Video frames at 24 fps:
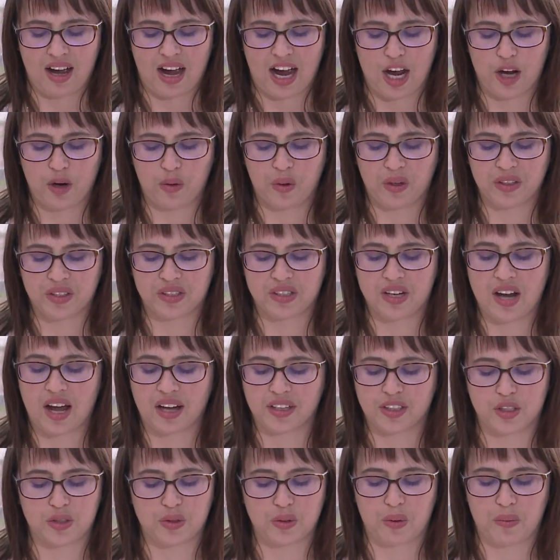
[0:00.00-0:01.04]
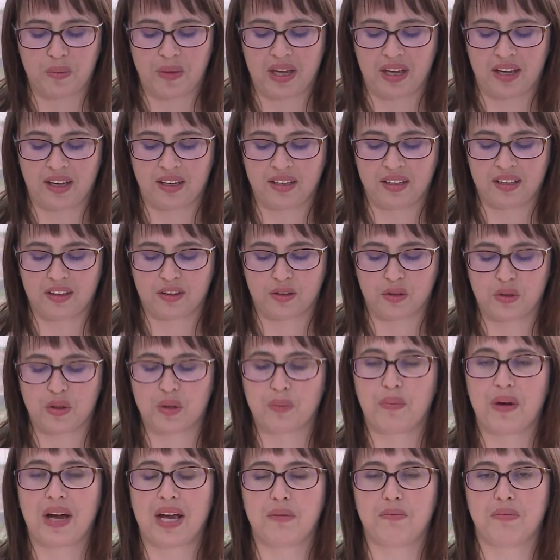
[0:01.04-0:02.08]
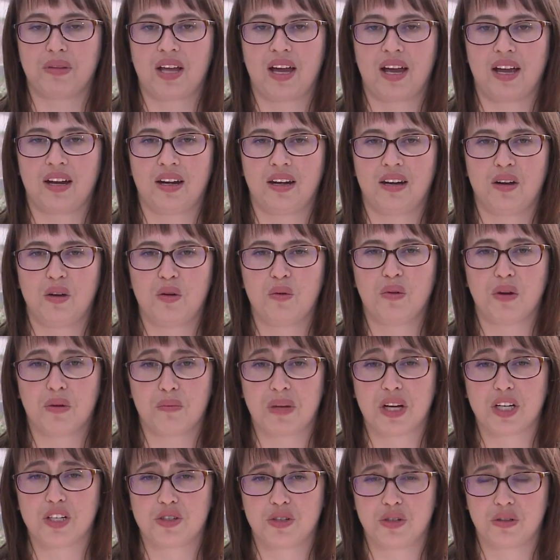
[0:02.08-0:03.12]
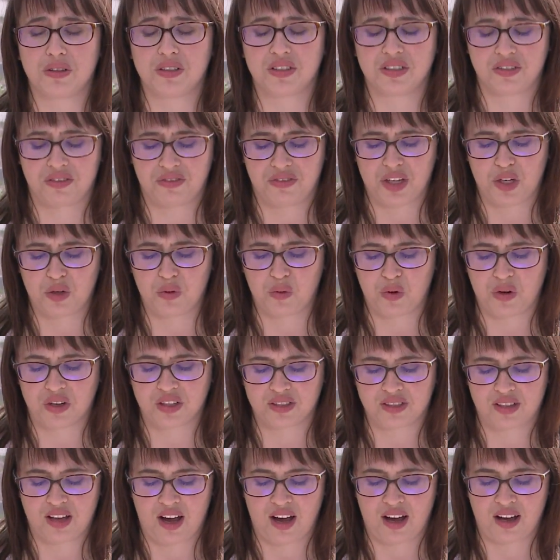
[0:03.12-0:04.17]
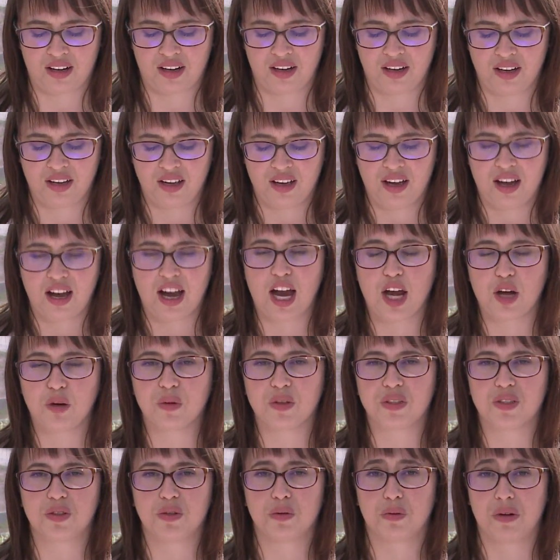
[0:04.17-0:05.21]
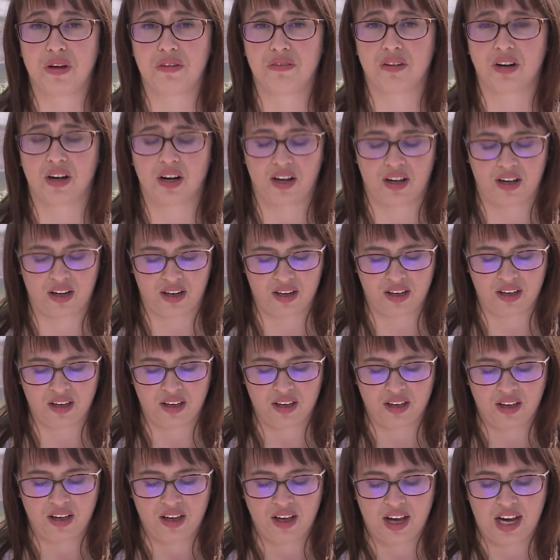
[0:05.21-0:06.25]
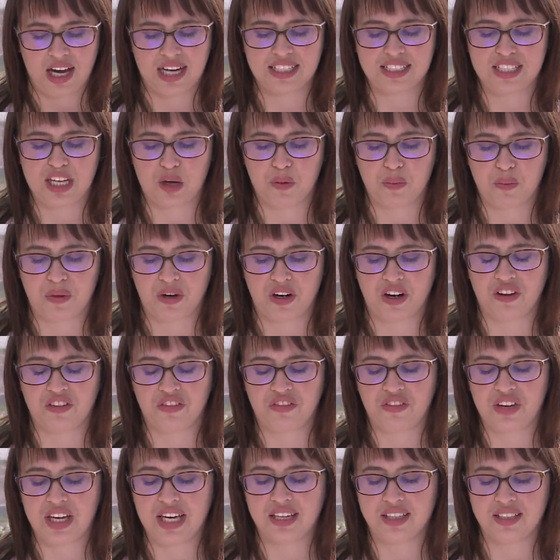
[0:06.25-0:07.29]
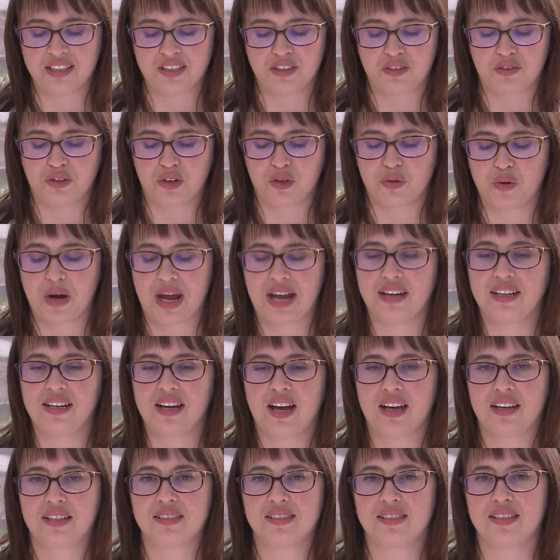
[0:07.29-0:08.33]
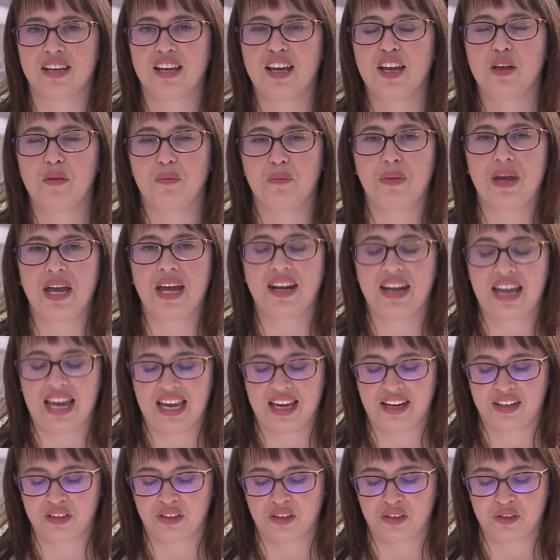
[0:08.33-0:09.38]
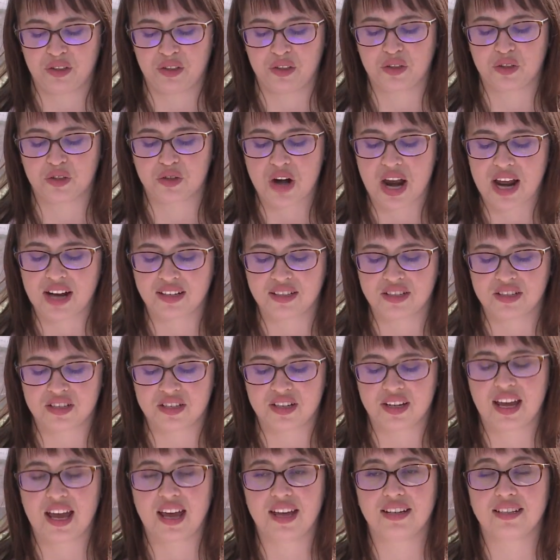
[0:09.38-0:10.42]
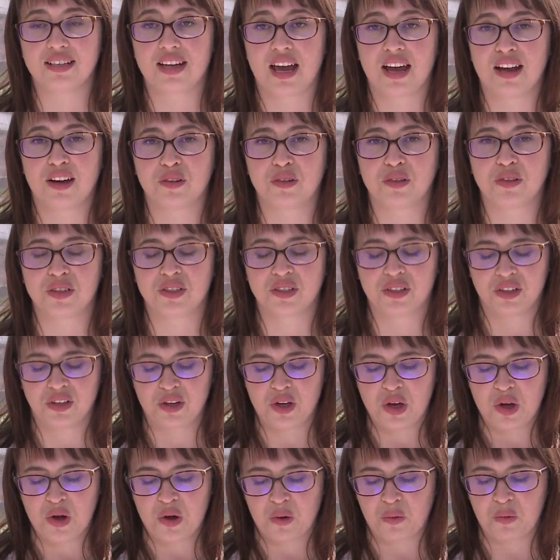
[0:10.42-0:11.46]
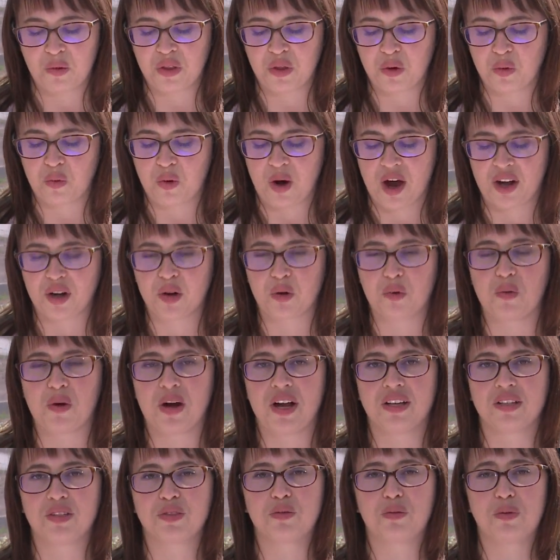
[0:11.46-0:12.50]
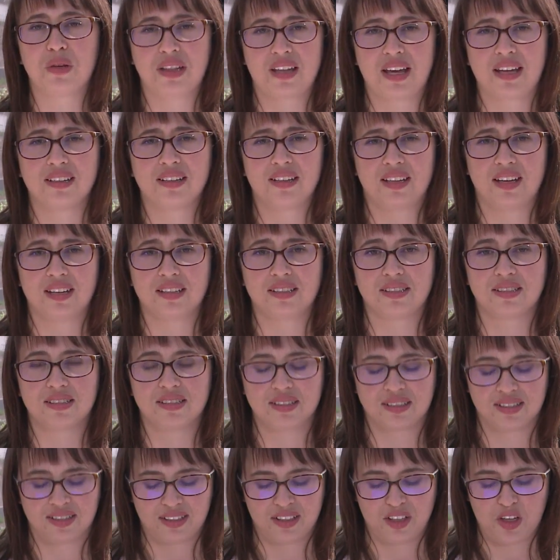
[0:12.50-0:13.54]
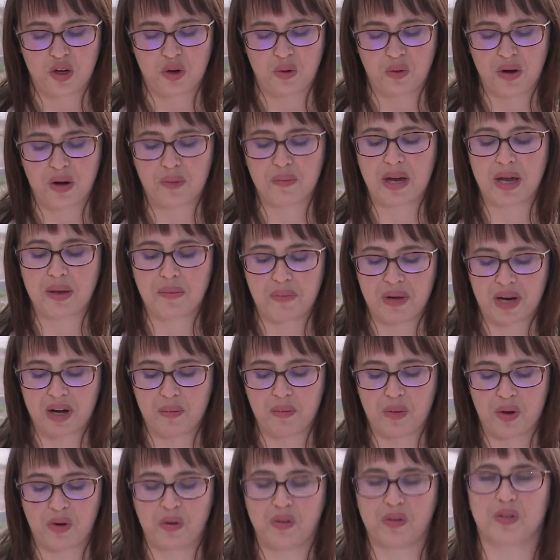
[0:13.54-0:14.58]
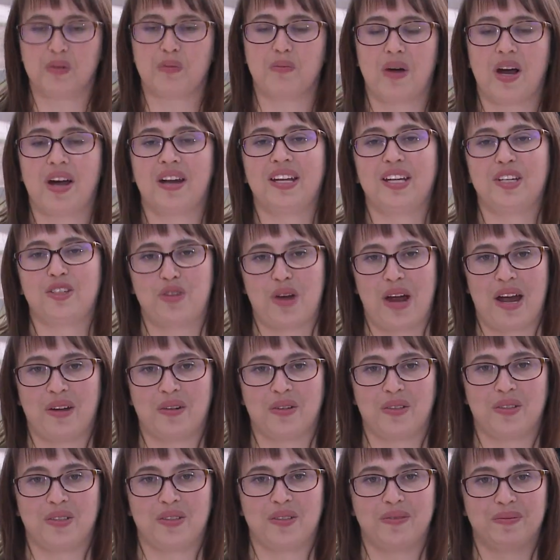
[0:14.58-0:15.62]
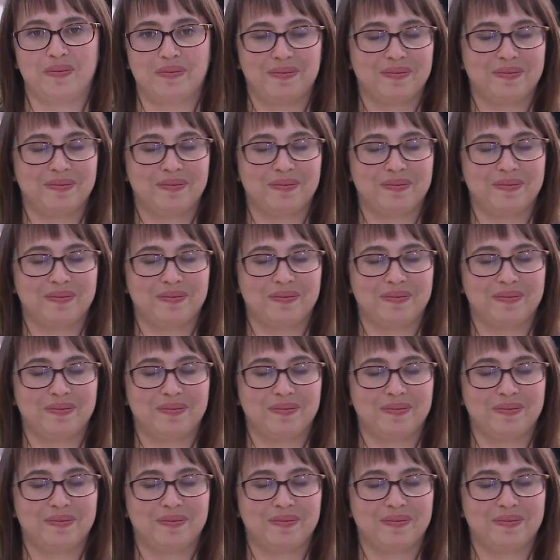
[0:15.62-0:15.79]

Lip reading: I was not swimming through the pipeline where my shoeless feet wore sod. I was the river, a temporary feast for red dust, panhandled, drenched, and downed, where the water was relentless, where my bare-boned body drowned.